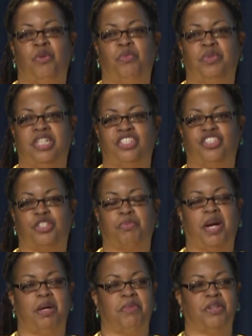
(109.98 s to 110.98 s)
which is
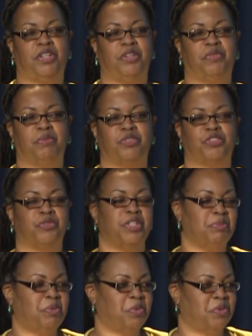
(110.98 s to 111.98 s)
primarily from
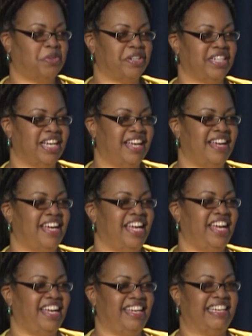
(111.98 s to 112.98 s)
Shreveport
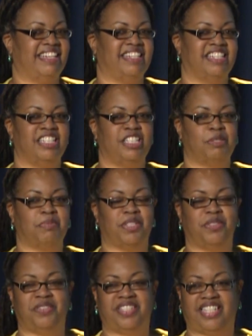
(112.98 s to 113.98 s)
and Elizabeth,
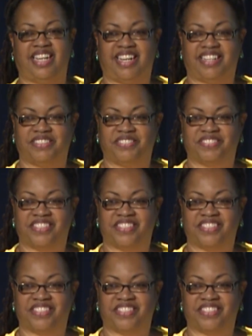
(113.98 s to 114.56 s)
Louisiana.